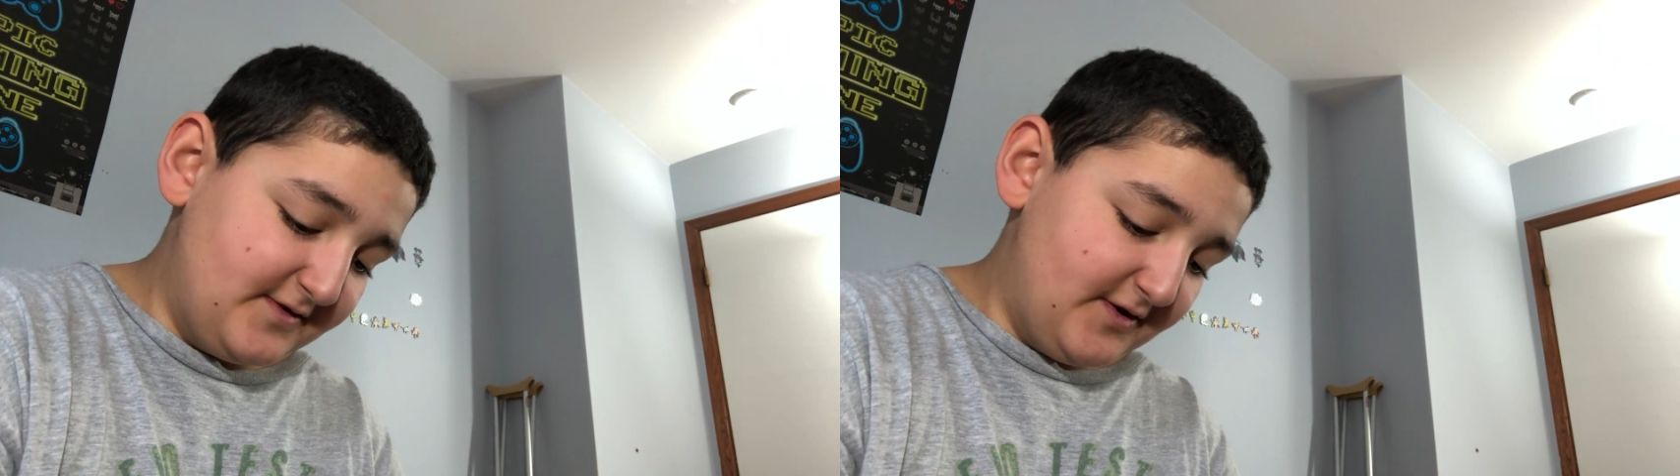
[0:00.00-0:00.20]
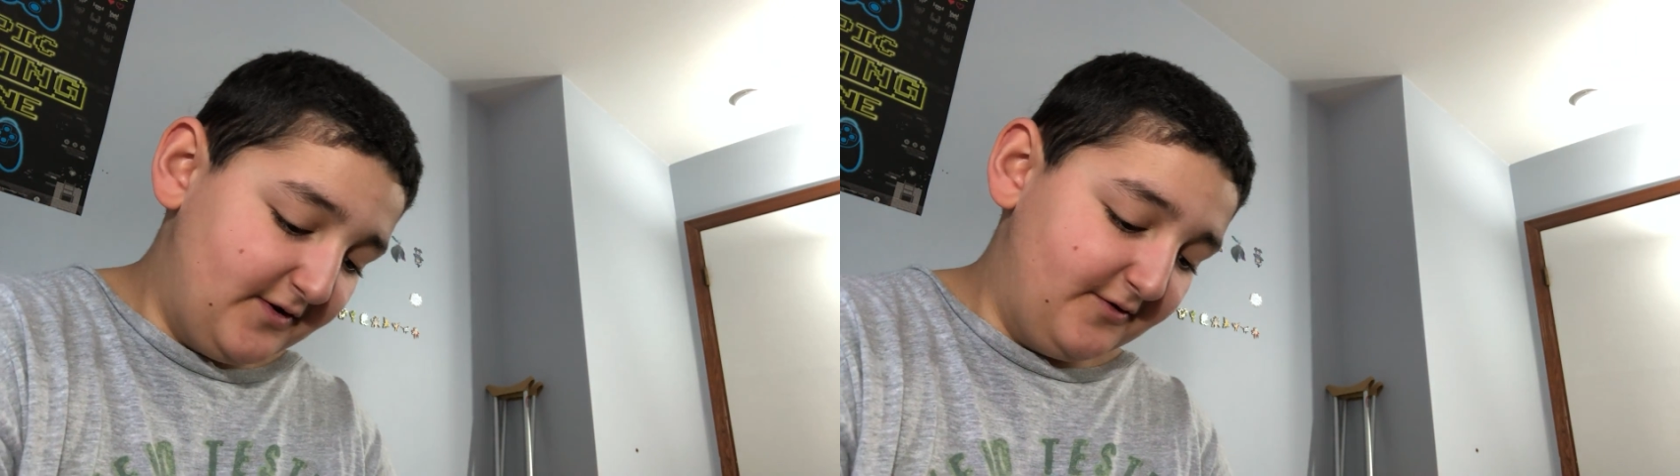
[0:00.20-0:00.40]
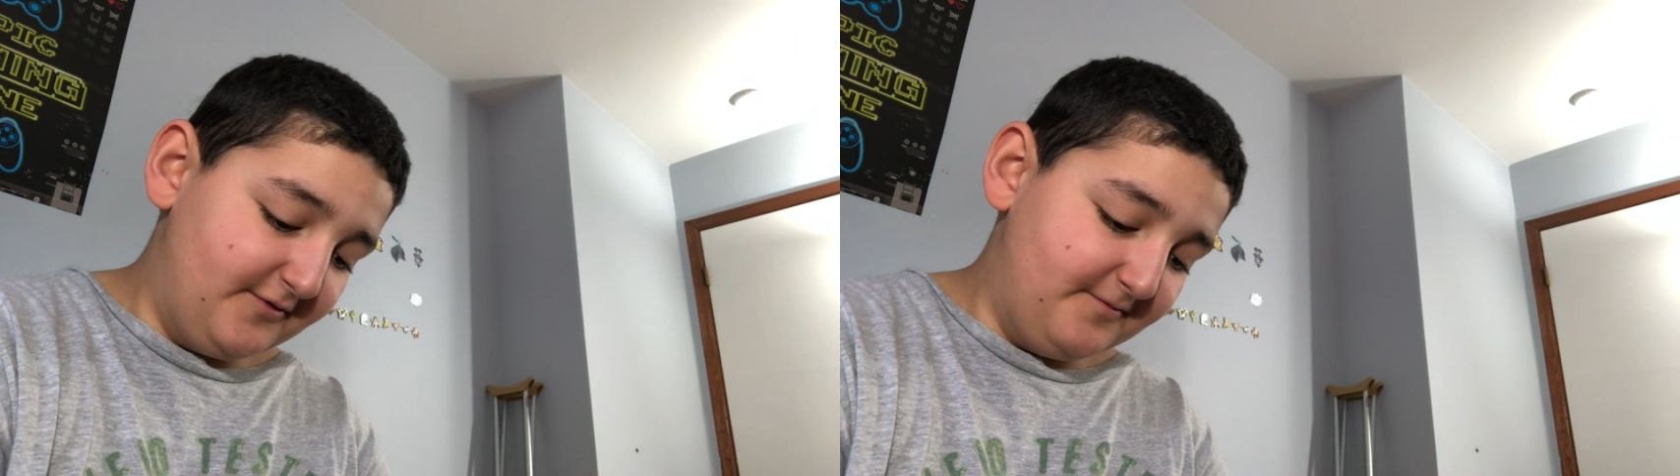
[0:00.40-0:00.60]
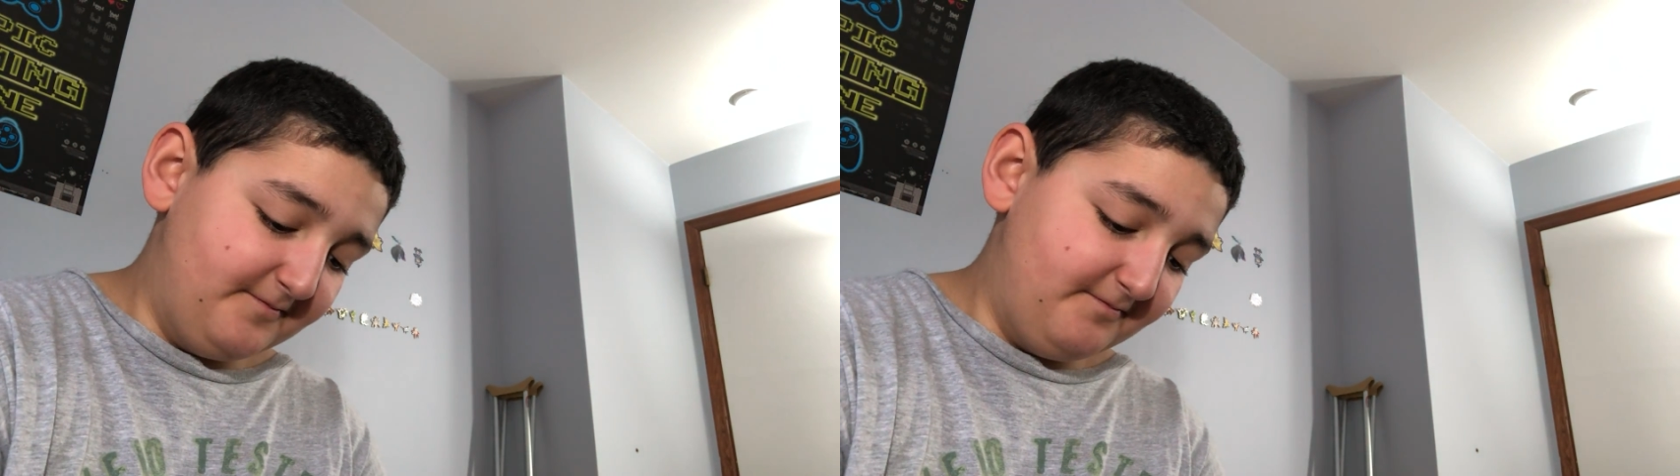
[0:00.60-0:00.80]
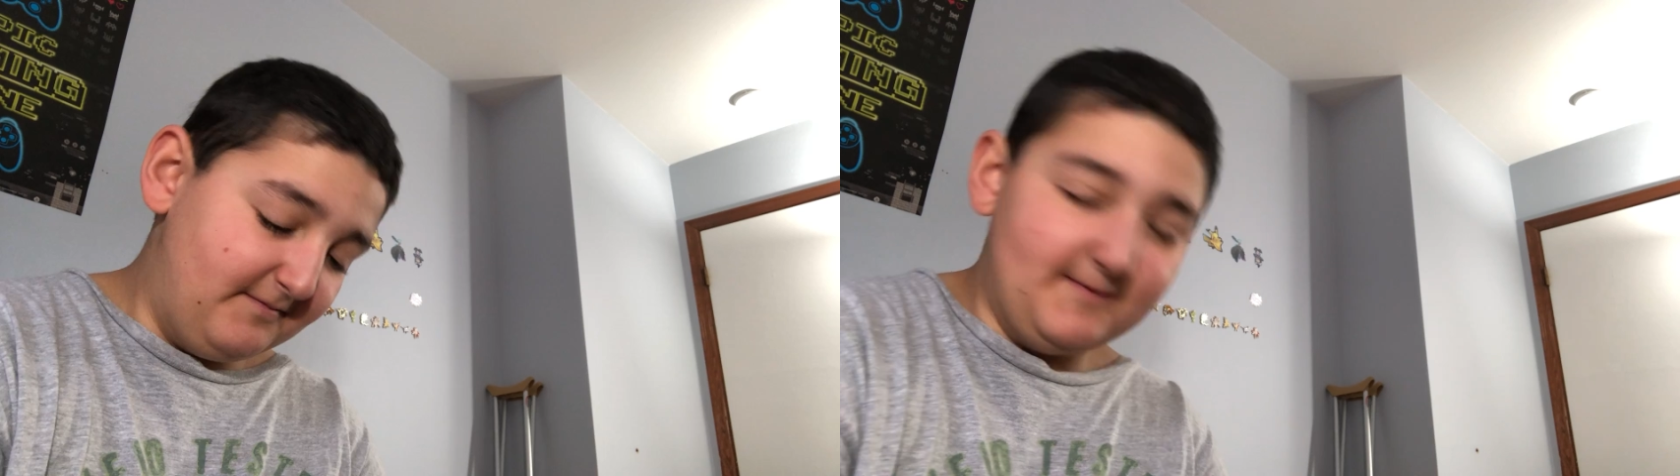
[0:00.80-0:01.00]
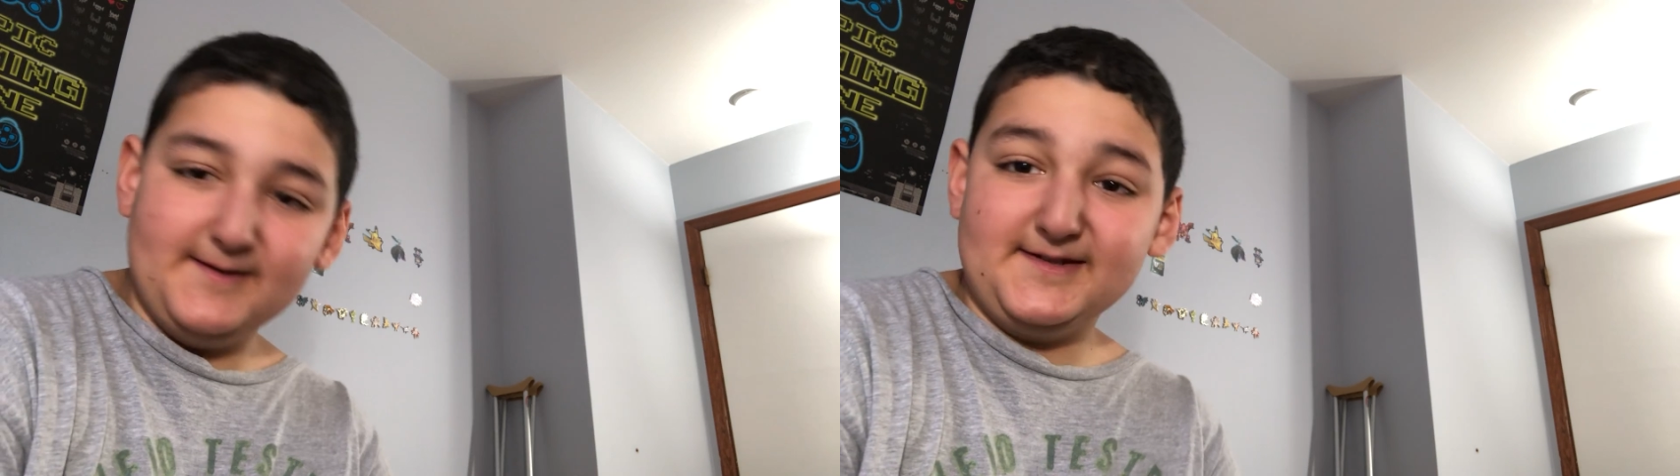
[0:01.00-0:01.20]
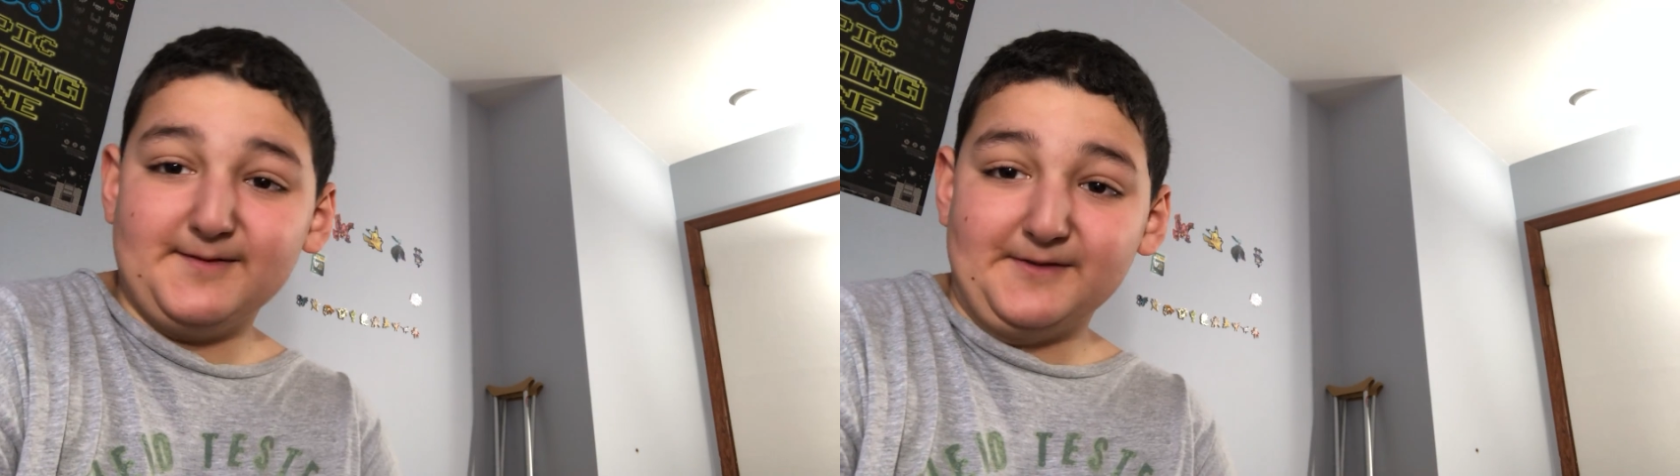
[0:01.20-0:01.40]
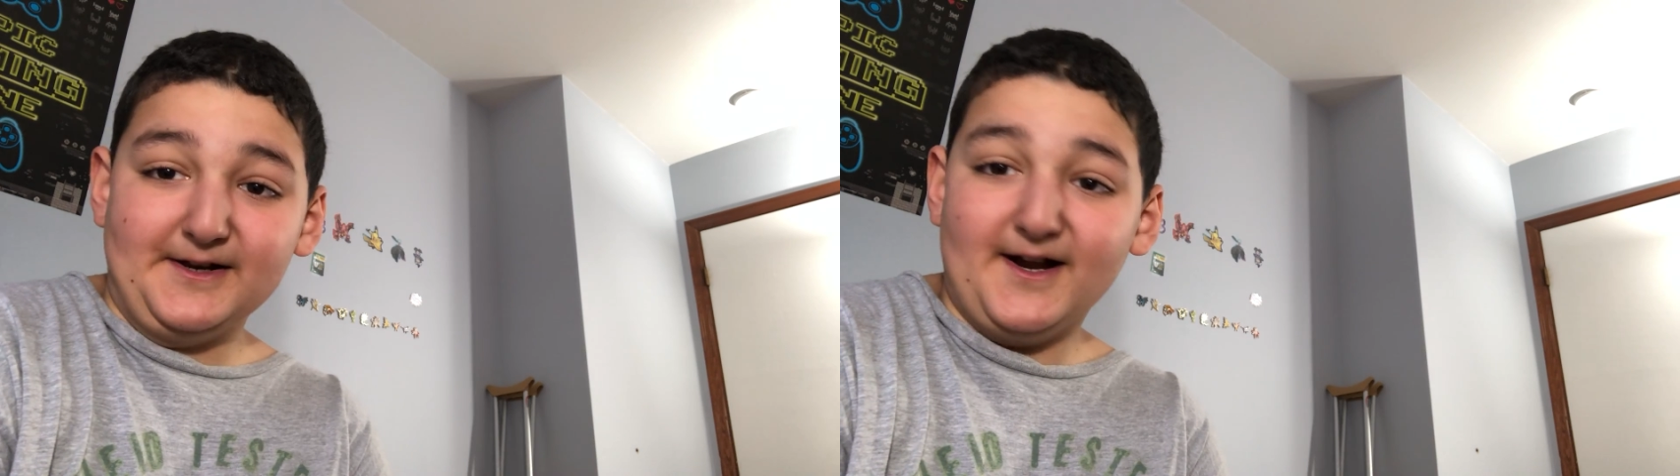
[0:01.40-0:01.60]
So, if it's
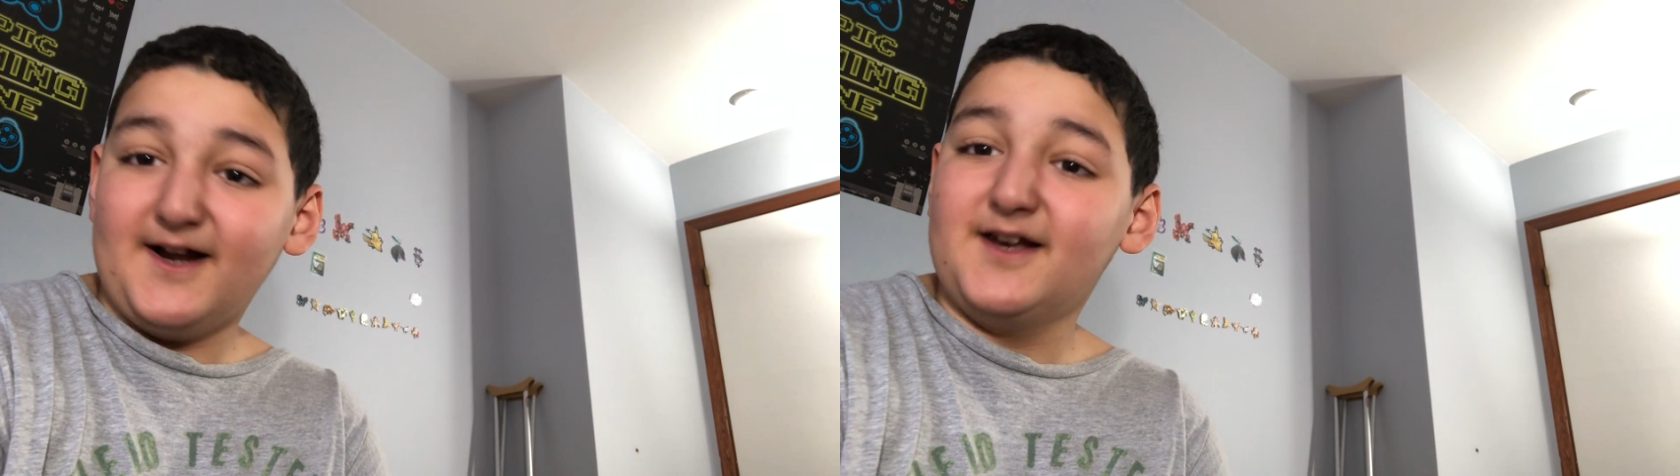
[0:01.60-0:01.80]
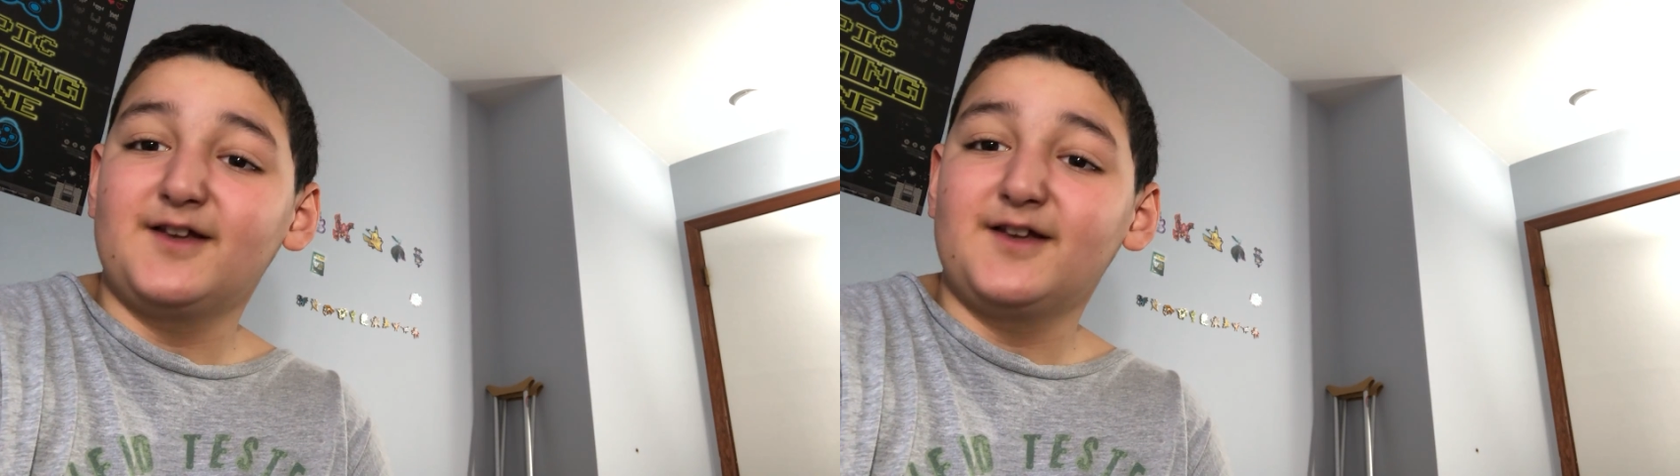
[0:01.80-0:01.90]
79,